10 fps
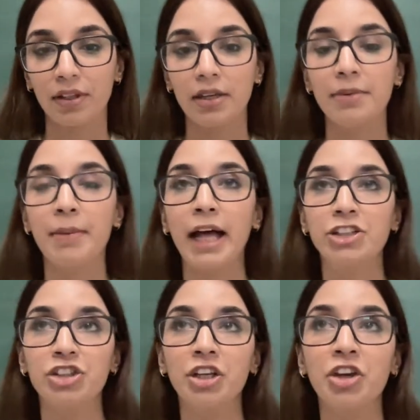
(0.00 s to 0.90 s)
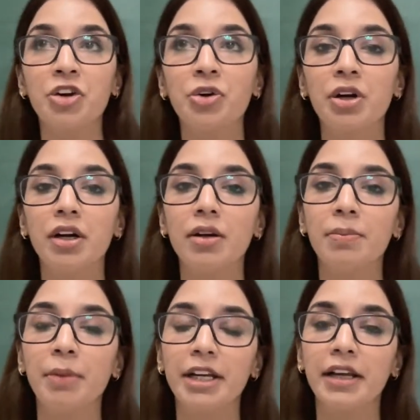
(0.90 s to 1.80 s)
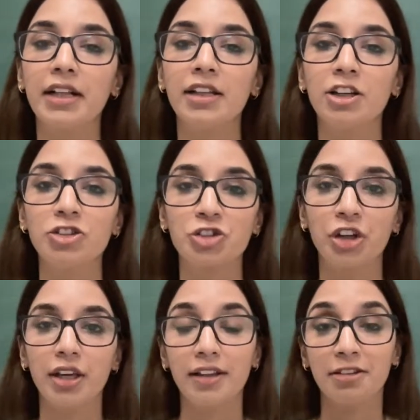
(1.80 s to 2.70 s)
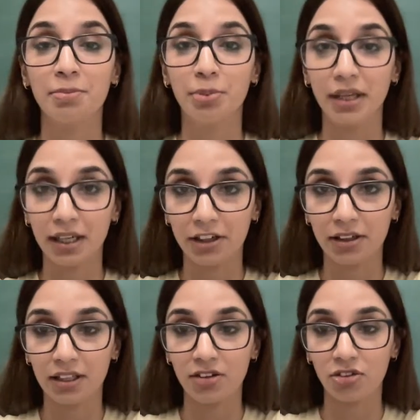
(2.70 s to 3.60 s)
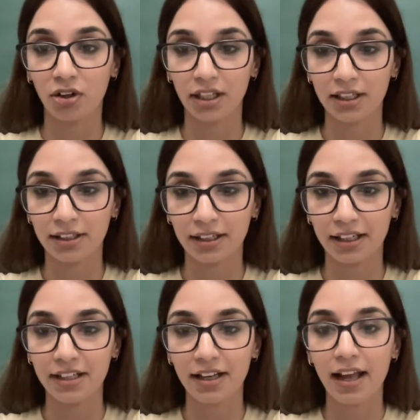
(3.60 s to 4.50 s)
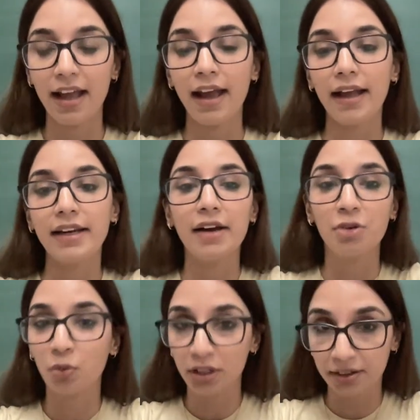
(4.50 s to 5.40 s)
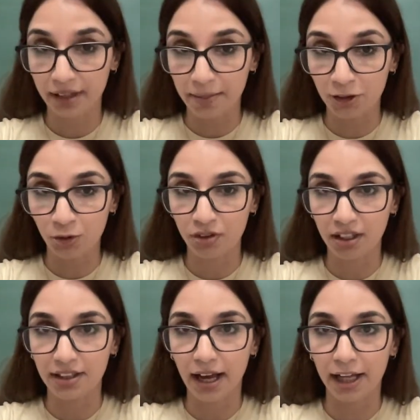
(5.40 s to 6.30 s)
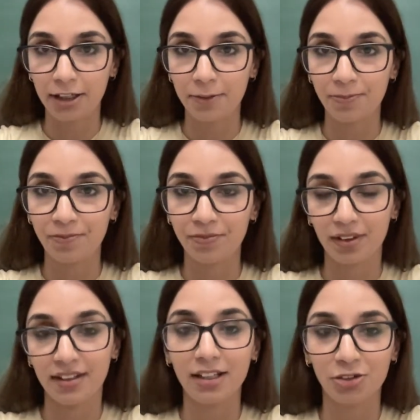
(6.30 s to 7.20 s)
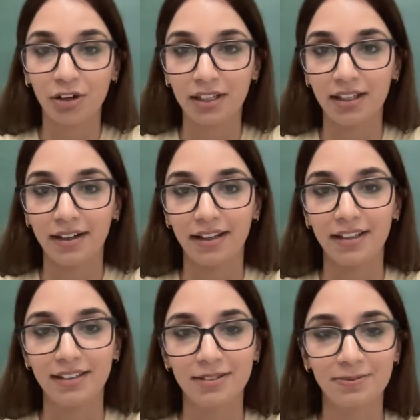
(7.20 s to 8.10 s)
Imagine your medical history is being released on internet and everyone is able to see that. That's frightening, right?